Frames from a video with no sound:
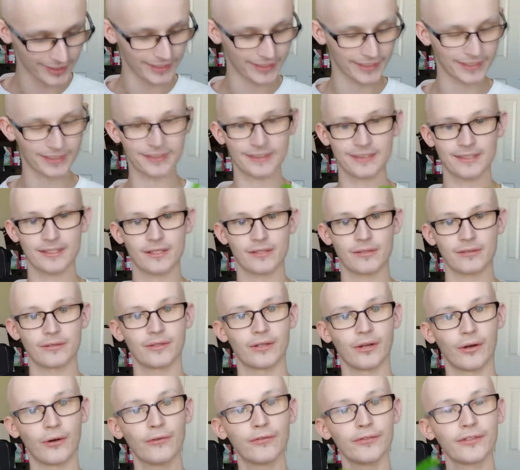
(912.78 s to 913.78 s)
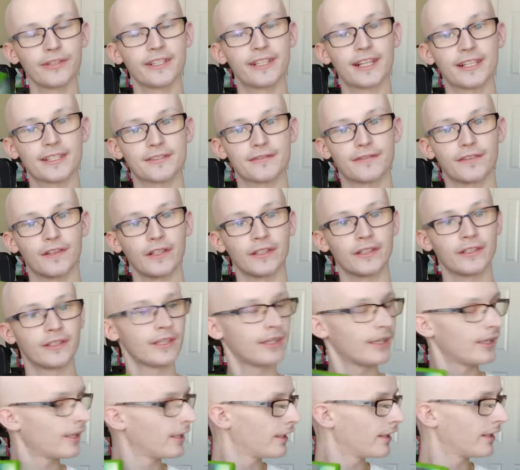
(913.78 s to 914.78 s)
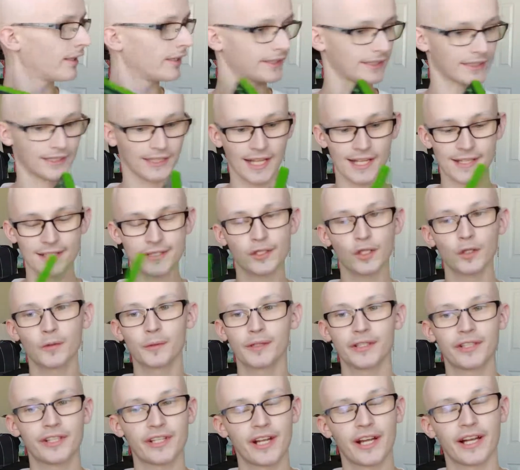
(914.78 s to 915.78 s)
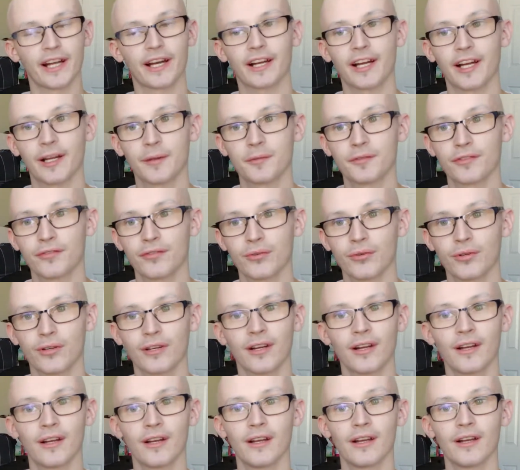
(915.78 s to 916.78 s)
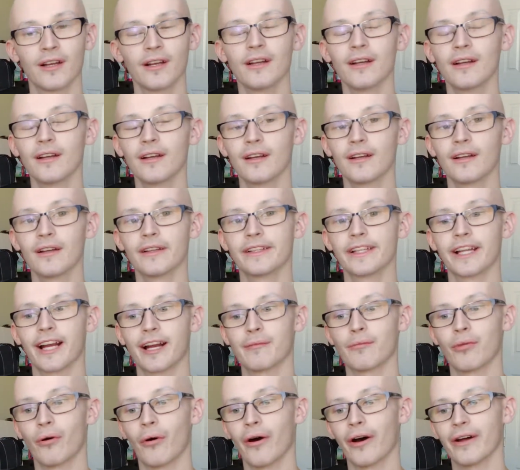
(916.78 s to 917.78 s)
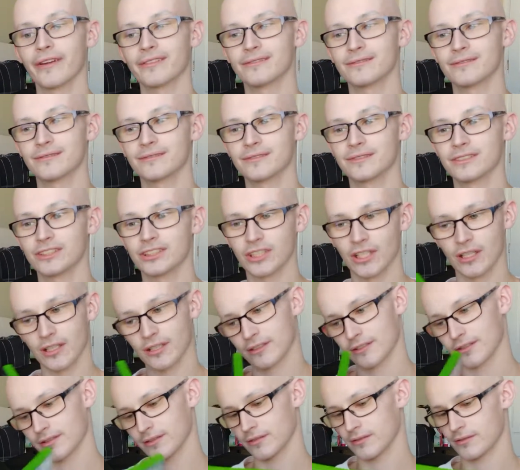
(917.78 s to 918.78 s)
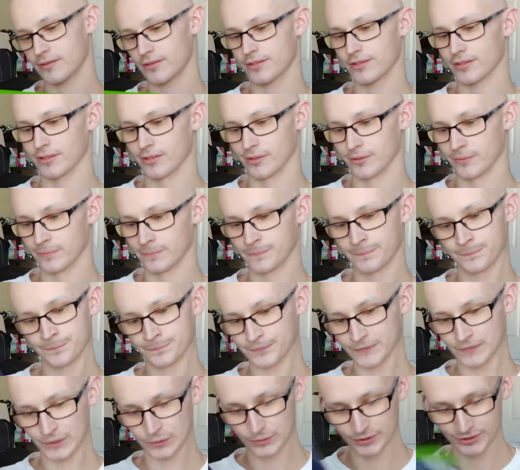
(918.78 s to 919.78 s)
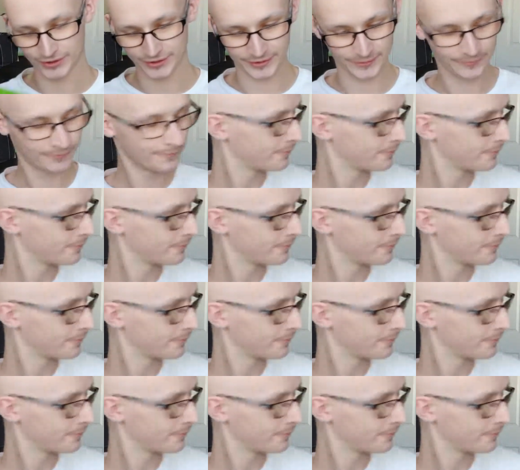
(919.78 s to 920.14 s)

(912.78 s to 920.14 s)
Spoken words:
like, so hopefully that's fun. The last RPG I got hyped for that I bought sucked, so we'll see.